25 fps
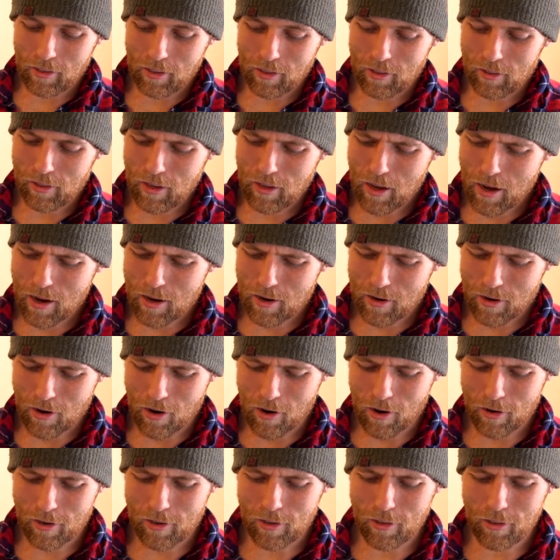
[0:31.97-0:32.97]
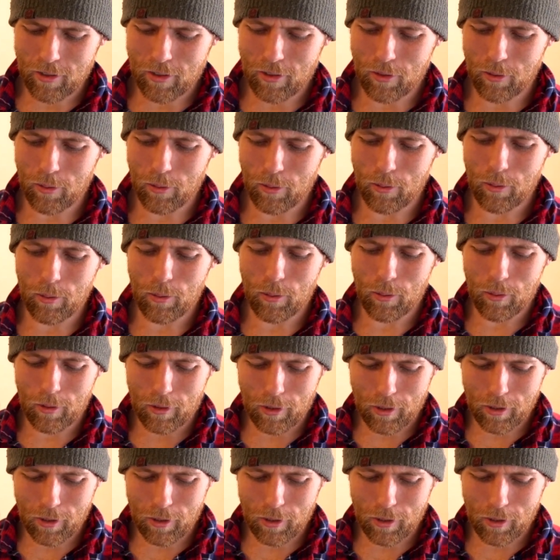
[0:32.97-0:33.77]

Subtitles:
a lot harder to